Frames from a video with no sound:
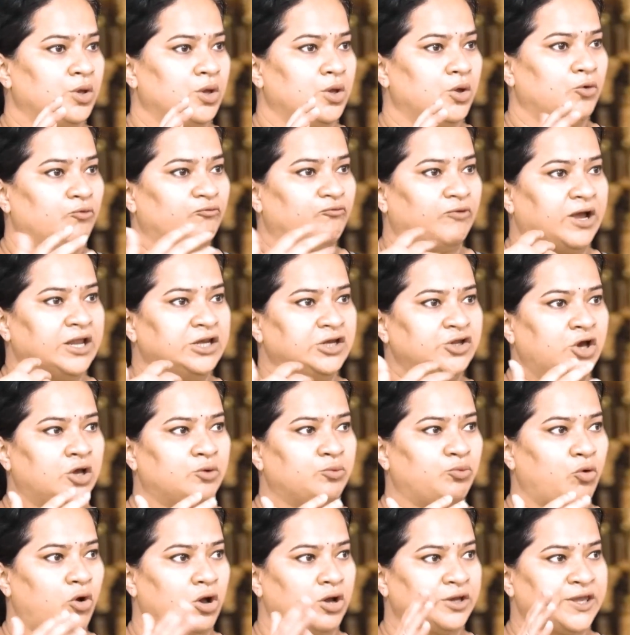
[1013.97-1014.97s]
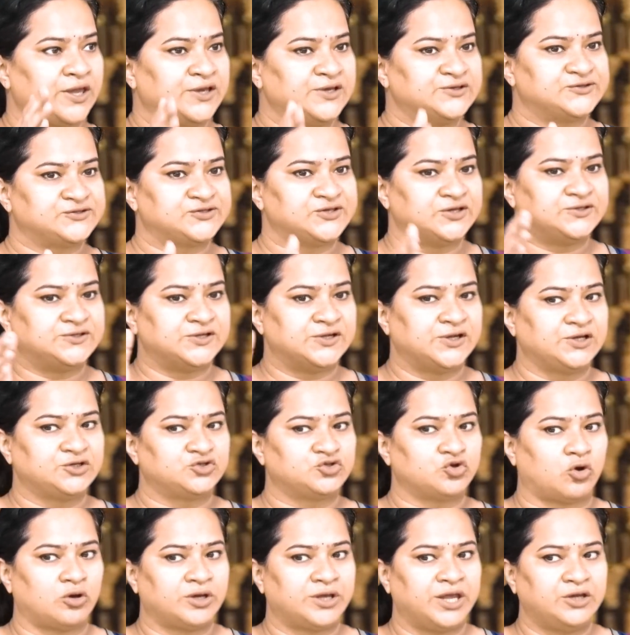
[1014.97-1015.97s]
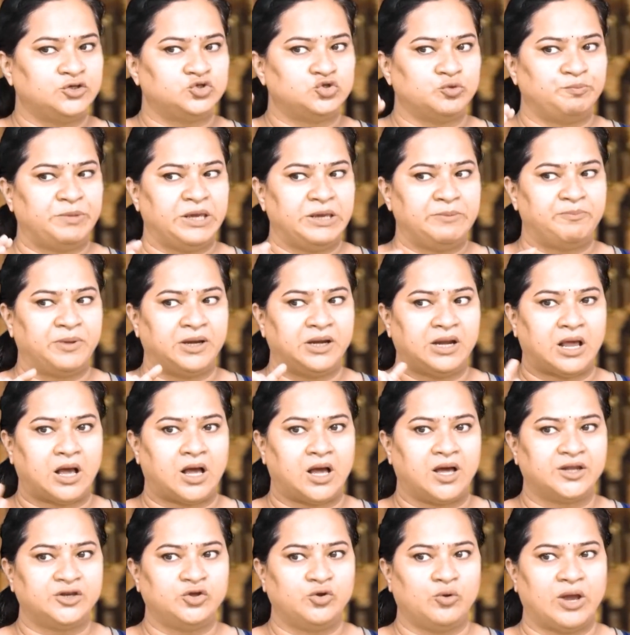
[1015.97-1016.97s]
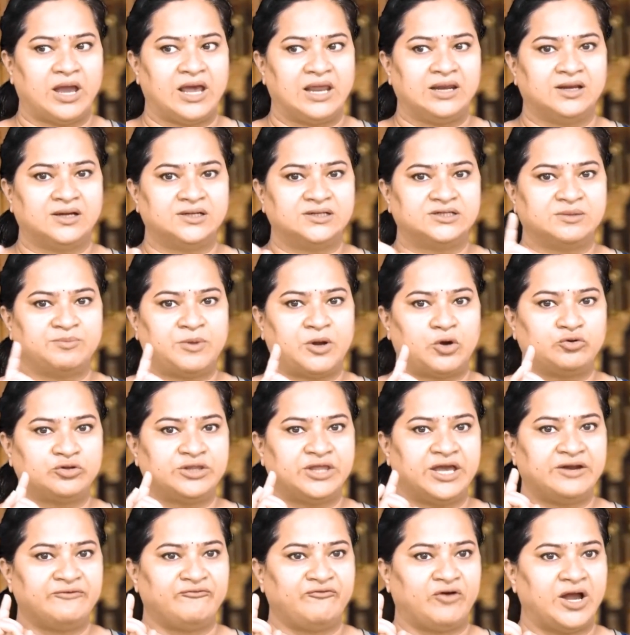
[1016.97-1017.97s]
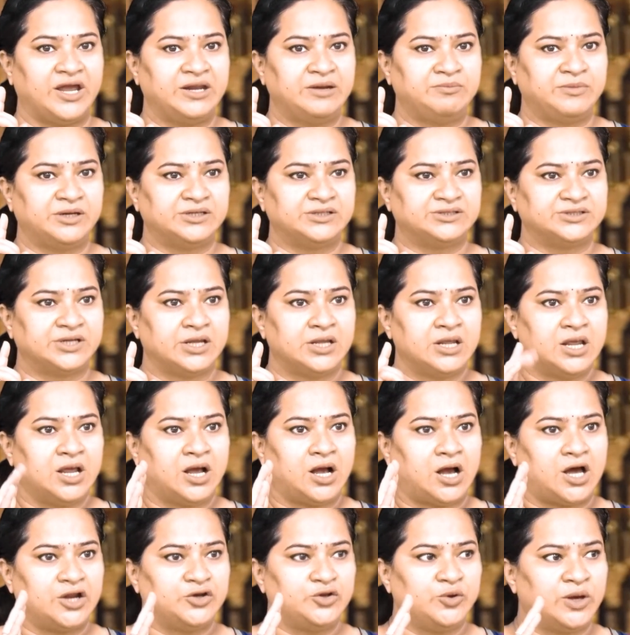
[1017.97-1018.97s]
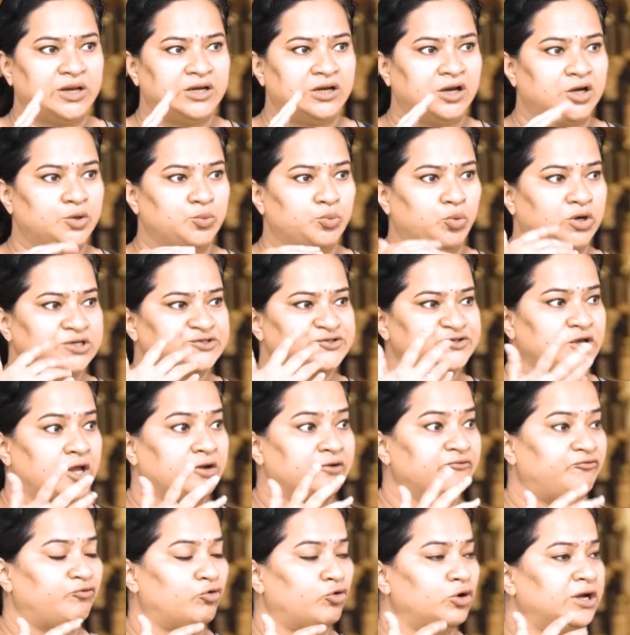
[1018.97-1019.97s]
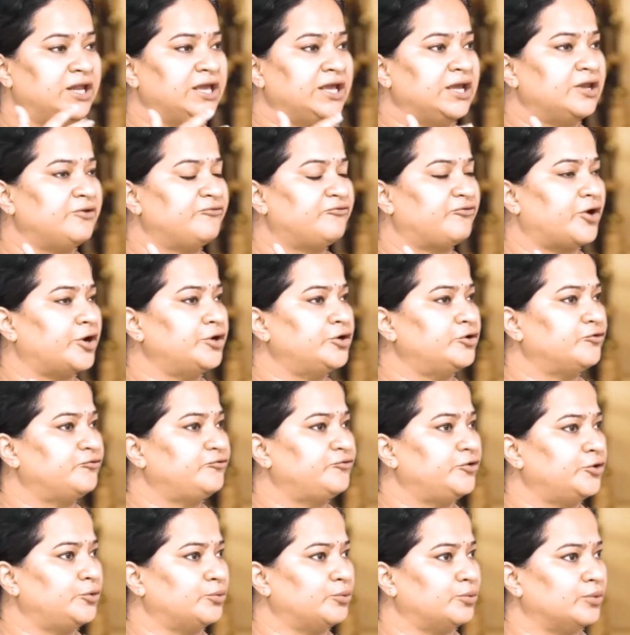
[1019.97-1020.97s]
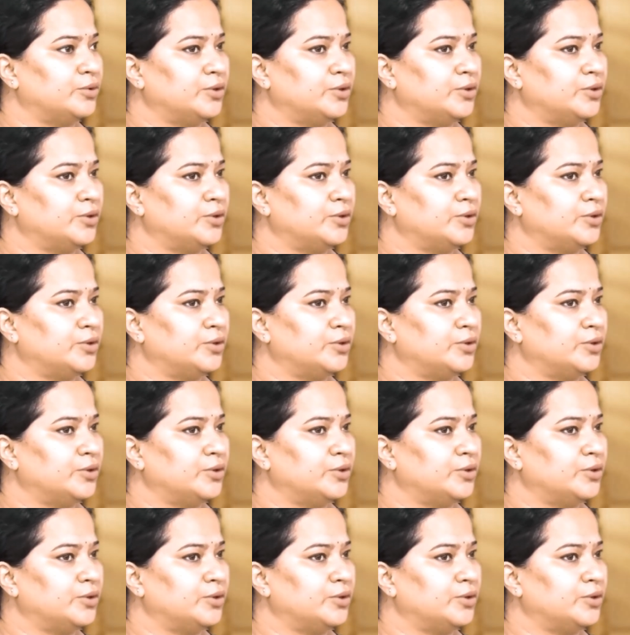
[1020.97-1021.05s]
While you are walking, sitting, talking to people, are you alert about the environment? Are you alert what's unfolding in front of you?